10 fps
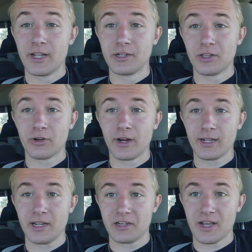into the
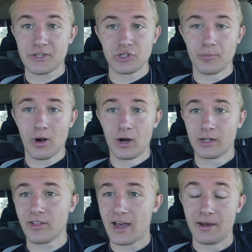Grand Canyon National Park.
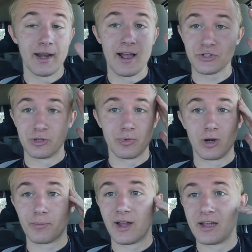That National
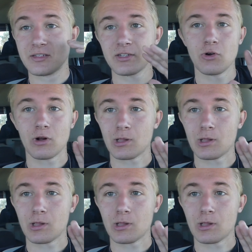Park Pass, so